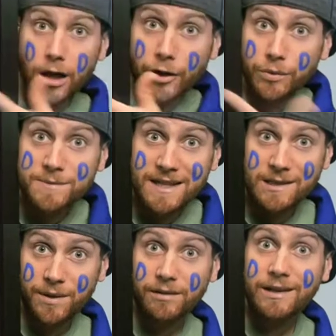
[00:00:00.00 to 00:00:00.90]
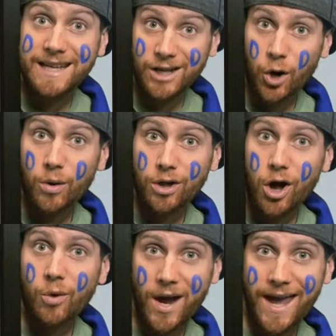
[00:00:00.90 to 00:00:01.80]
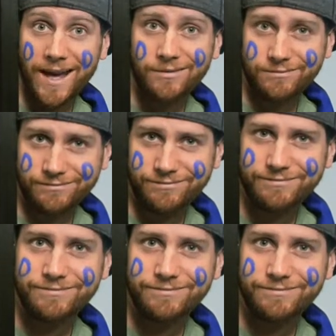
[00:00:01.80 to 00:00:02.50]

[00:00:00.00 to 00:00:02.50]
A little responsibility can go a long way because it's all